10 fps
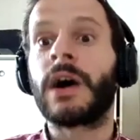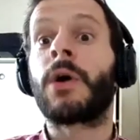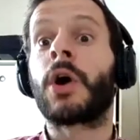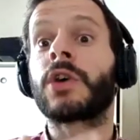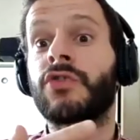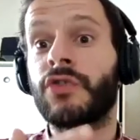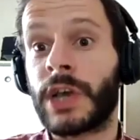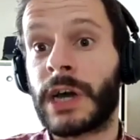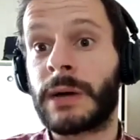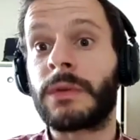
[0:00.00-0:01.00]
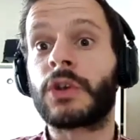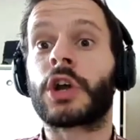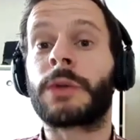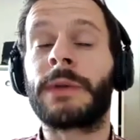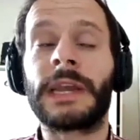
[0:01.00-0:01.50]
Austria,
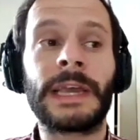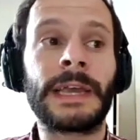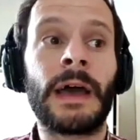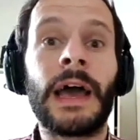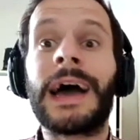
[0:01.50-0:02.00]
Germany,